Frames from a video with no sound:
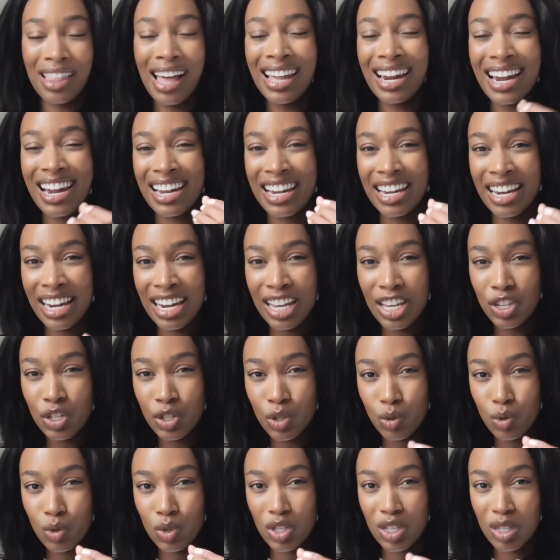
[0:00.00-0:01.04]
that
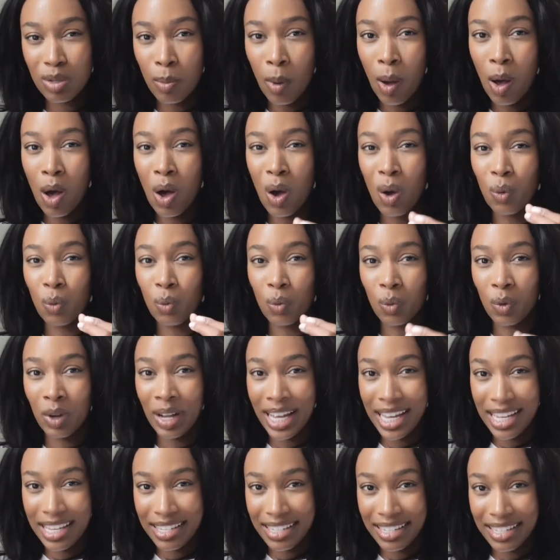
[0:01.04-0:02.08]
initial small
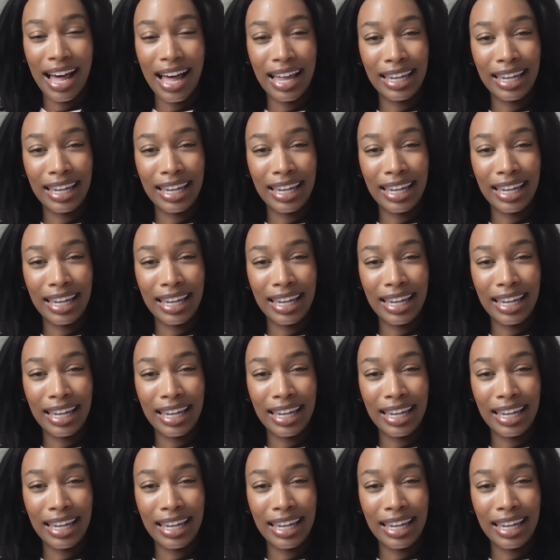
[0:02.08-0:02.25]
risk,